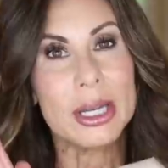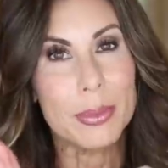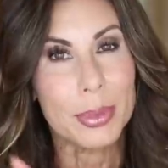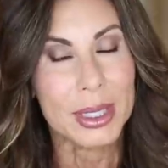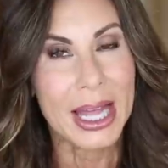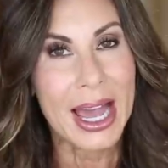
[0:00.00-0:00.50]
in
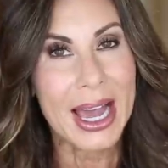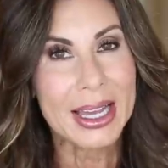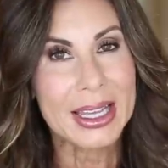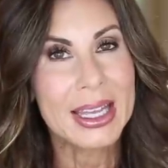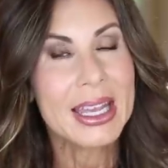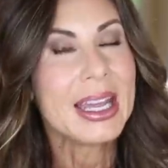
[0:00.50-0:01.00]

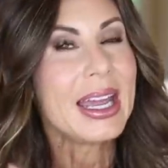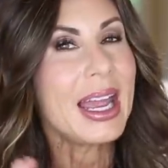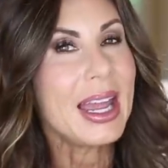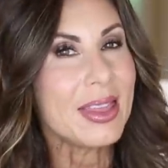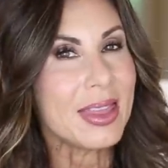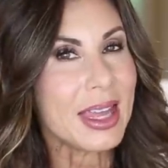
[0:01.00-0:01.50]
black.
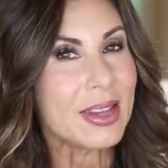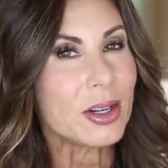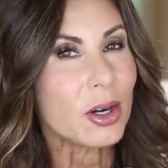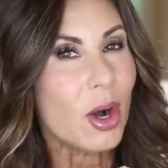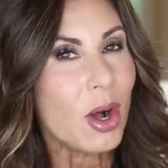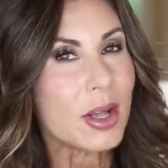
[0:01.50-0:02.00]
And then
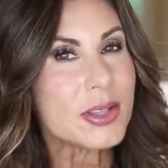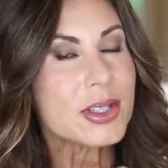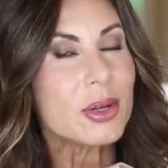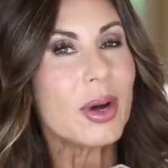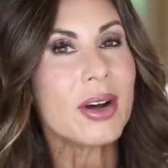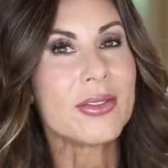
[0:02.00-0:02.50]
they're
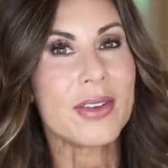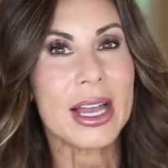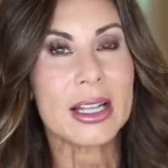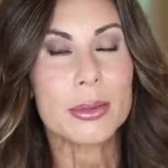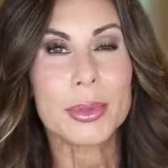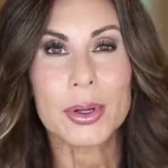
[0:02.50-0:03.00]
also
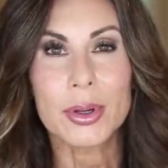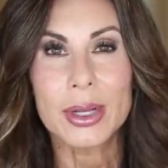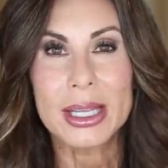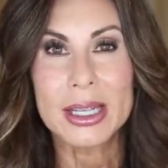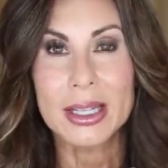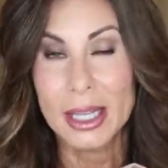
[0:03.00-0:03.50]
available
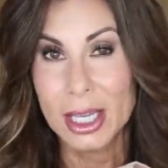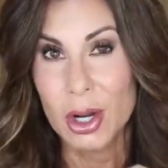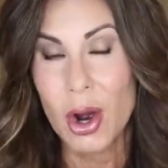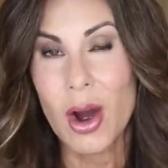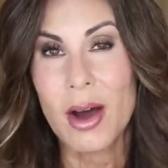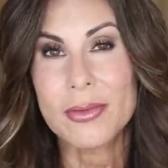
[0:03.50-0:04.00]
in like
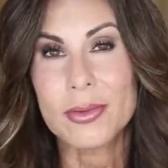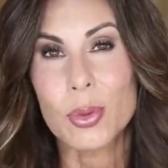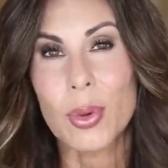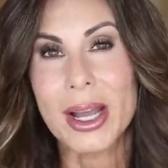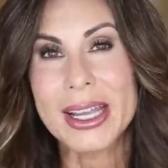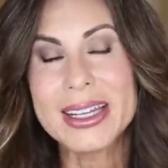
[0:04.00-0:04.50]
an
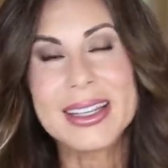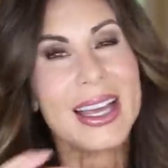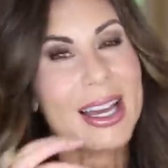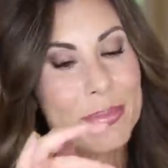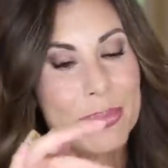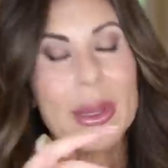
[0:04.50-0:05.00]
off-white
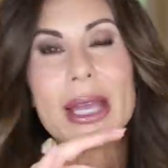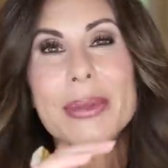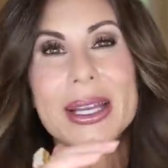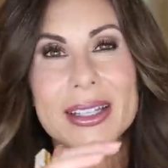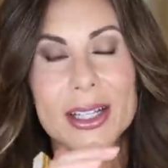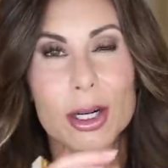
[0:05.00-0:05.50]
that may
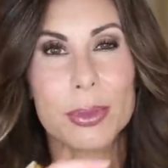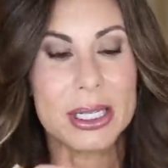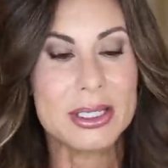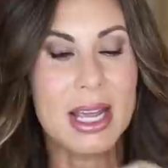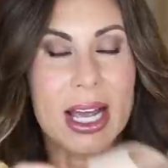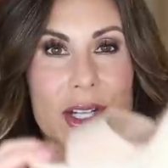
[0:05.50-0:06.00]
be a little
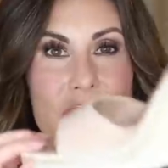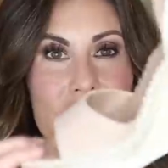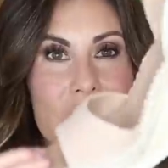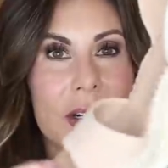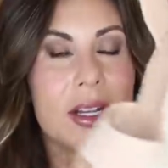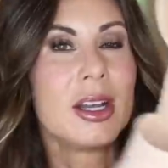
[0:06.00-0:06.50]
bit
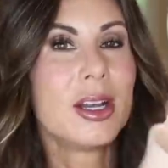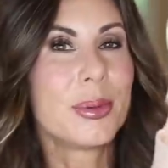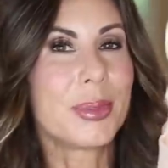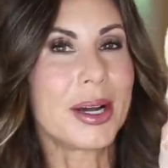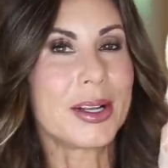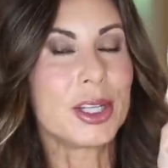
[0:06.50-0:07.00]
textured,
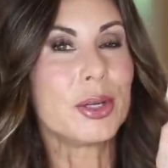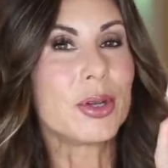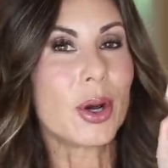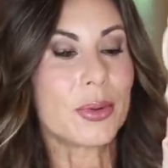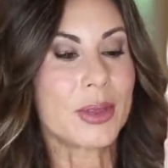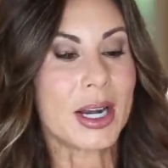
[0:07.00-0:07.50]
but you
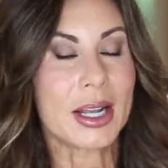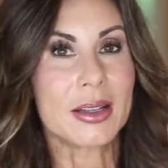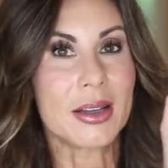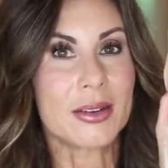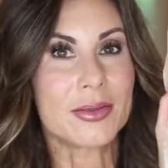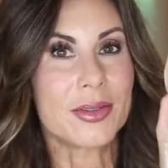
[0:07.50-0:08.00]
know that I
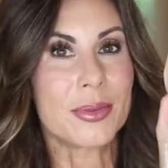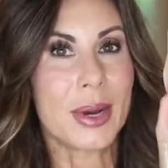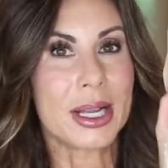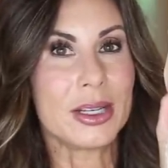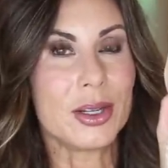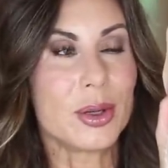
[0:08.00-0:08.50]
love
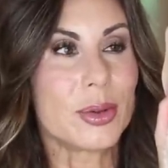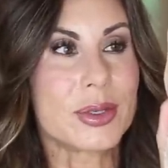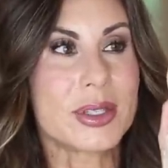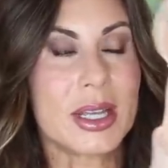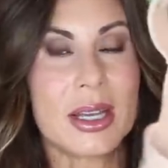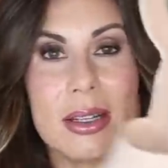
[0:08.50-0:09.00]
my
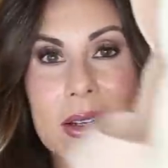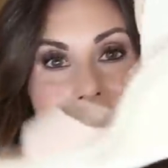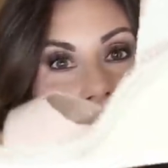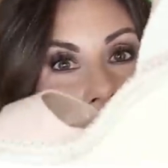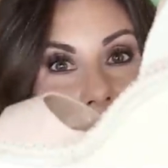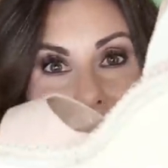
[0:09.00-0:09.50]
nudes, and
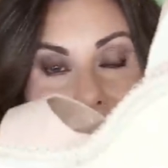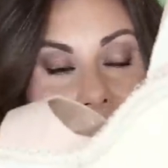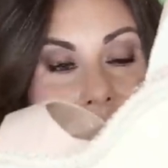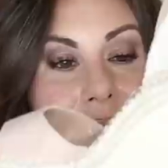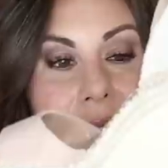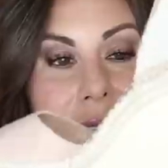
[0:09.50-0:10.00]
these
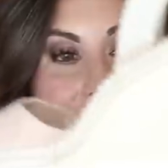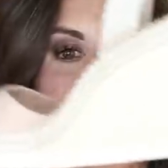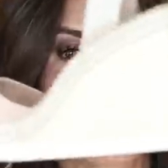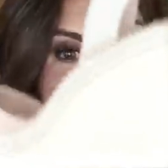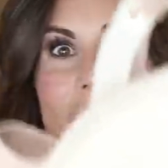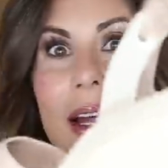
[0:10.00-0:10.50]
are
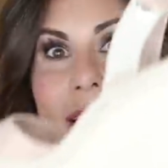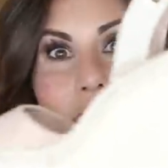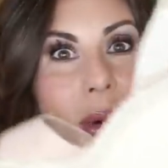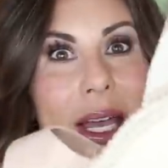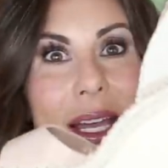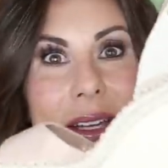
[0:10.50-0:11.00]
just
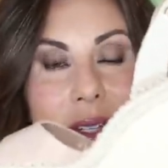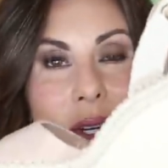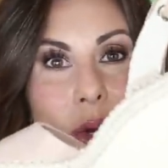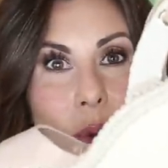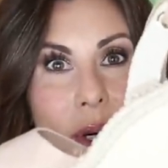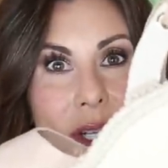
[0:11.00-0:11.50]
lightweight,
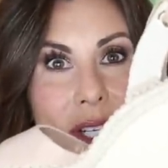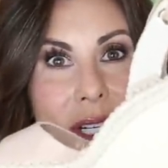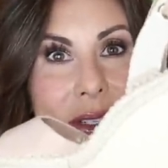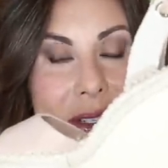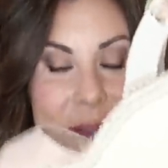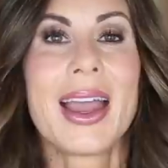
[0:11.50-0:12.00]

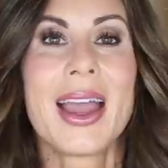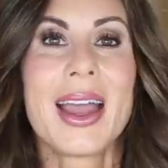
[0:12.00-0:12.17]
gorgeous.